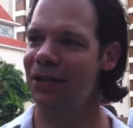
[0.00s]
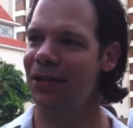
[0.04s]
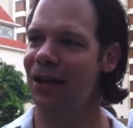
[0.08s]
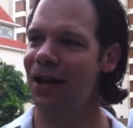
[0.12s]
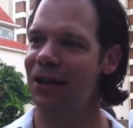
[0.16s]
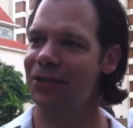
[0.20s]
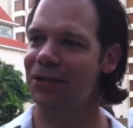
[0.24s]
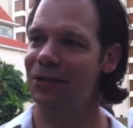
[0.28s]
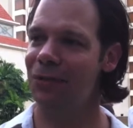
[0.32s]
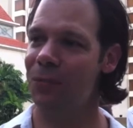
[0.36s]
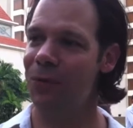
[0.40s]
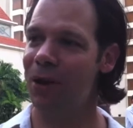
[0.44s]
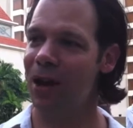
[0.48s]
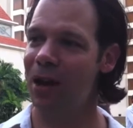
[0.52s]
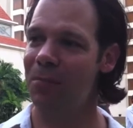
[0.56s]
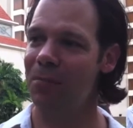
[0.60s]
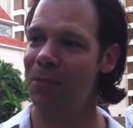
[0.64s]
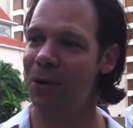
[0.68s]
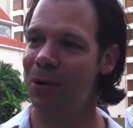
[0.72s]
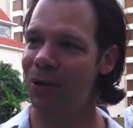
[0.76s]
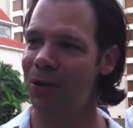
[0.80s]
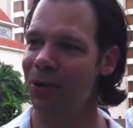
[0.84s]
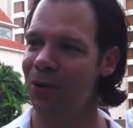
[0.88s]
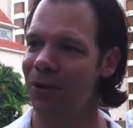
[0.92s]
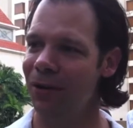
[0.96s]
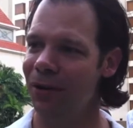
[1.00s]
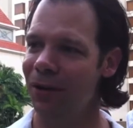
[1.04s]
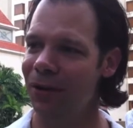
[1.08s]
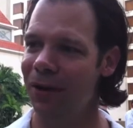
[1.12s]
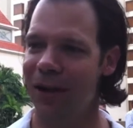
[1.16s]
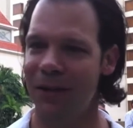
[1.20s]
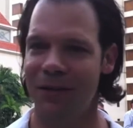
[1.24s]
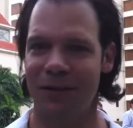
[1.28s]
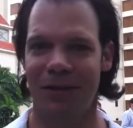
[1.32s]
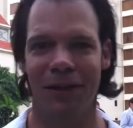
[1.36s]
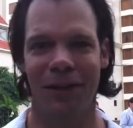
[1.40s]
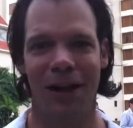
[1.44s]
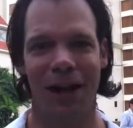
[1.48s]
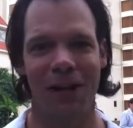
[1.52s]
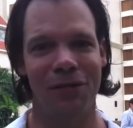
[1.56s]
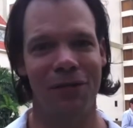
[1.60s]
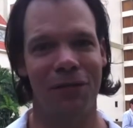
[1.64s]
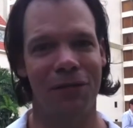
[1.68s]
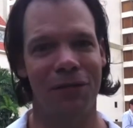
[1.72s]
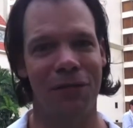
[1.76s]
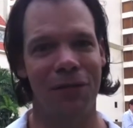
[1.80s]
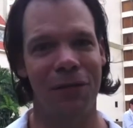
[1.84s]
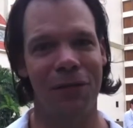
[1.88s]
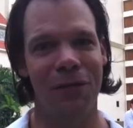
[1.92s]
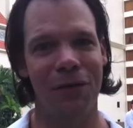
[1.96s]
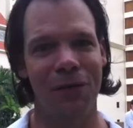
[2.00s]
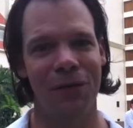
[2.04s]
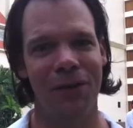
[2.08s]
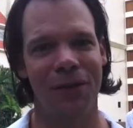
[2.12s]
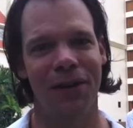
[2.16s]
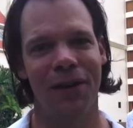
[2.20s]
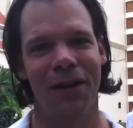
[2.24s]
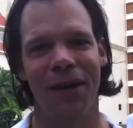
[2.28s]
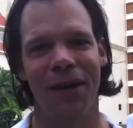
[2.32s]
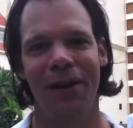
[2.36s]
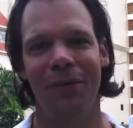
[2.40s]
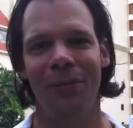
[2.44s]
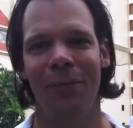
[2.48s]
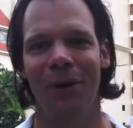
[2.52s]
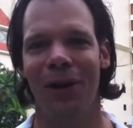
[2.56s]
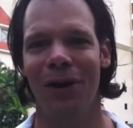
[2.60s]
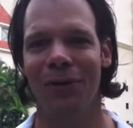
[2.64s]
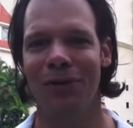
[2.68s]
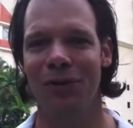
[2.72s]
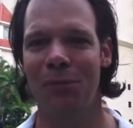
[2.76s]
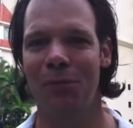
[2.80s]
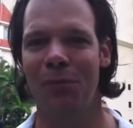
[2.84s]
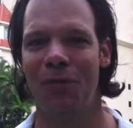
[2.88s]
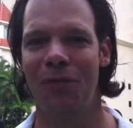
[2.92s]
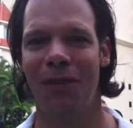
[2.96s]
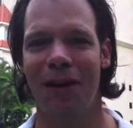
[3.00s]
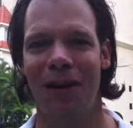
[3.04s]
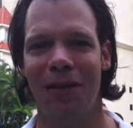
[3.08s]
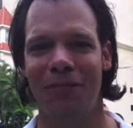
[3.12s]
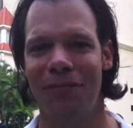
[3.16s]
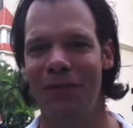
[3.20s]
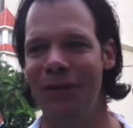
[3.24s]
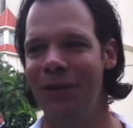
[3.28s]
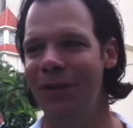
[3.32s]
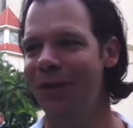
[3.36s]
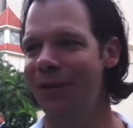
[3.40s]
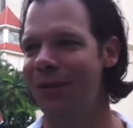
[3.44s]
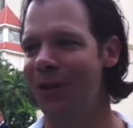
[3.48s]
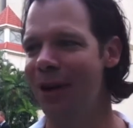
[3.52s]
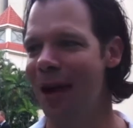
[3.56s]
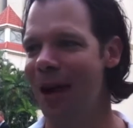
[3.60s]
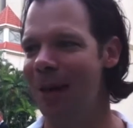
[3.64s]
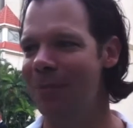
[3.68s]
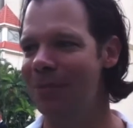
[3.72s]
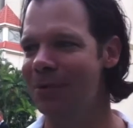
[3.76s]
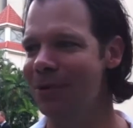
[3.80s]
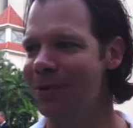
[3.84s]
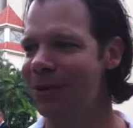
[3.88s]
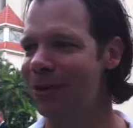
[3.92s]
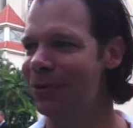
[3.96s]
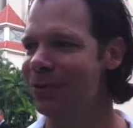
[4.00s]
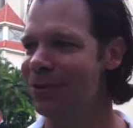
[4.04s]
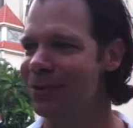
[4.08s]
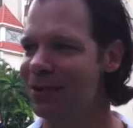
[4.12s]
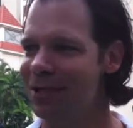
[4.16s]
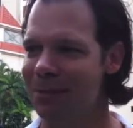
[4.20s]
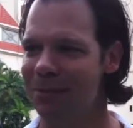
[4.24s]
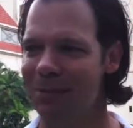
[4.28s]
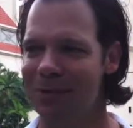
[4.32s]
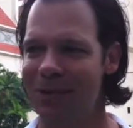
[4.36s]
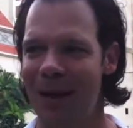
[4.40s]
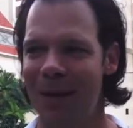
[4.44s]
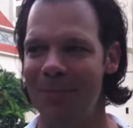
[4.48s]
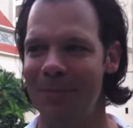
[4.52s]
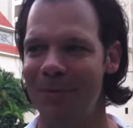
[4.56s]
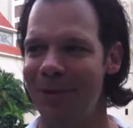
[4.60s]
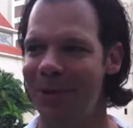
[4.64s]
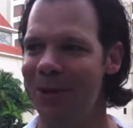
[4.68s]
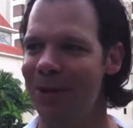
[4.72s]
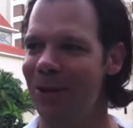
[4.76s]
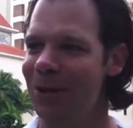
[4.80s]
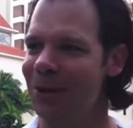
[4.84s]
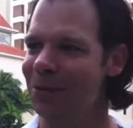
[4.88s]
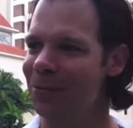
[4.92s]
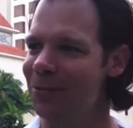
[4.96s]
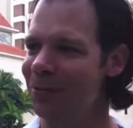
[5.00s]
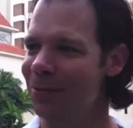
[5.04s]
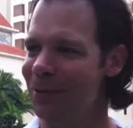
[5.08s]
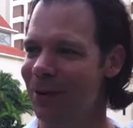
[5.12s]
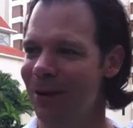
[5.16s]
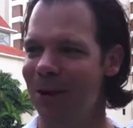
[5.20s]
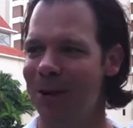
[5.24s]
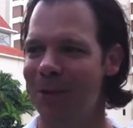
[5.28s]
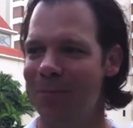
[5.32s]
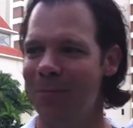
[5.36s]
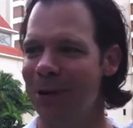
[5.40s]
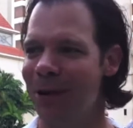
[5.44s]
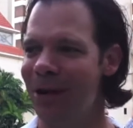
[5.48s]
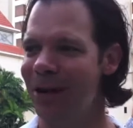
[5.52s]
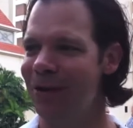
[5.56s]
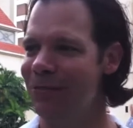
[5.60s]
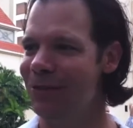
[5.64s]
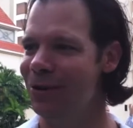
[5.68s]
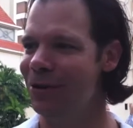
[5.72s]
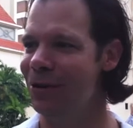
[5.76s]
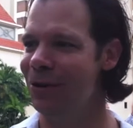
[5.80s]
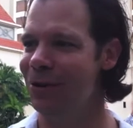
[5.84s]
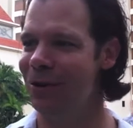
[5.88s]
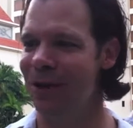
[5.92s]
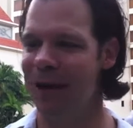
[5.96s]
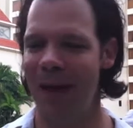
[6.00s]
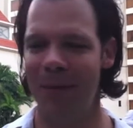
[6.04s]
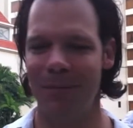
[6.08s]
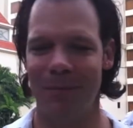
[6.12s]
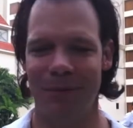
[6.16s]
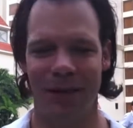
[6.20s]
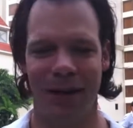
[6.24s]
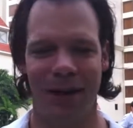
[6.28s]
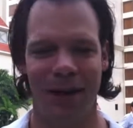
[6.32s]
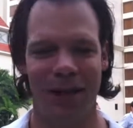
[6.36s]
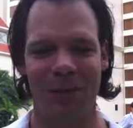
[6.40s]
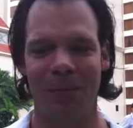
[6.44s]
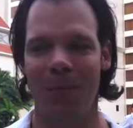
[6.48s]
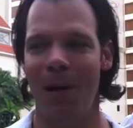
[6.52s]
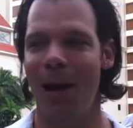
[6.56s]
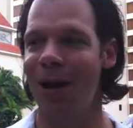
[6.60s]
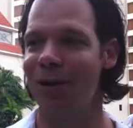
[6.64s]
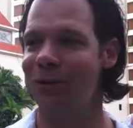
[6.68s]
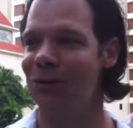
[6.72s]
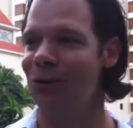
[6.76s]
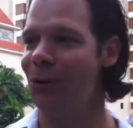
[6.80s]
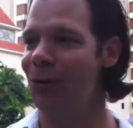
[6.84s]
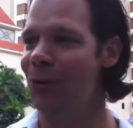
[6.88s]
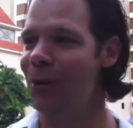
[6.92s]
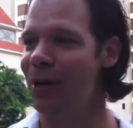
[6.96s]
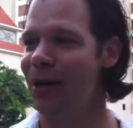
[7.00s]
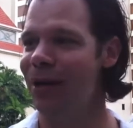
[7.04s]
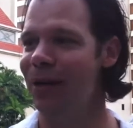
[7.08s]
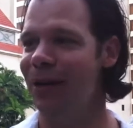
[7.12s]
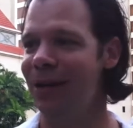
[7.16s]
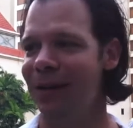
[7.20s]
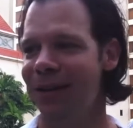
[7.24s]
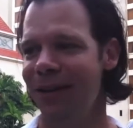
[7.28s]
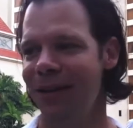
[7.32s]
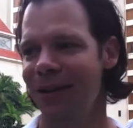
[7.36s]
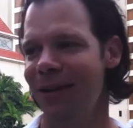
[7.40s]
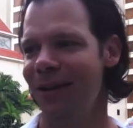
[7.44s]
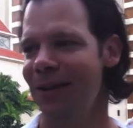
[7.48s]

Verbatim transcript: and lots of Red Bull, lots and lots of food, and we also provide video games. So sometimes they're okay. uh, playing video games, Xbox or Wii.